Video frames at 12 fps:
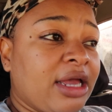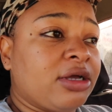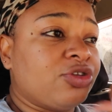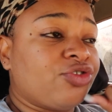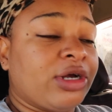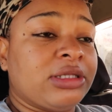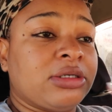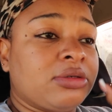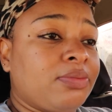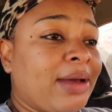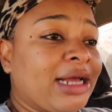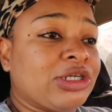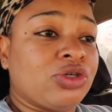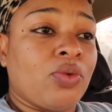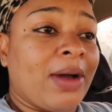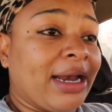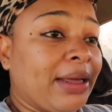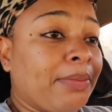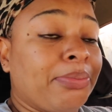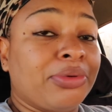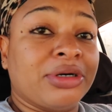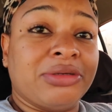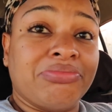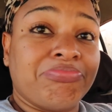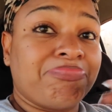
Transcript: ain't gonna try to bash nobody, but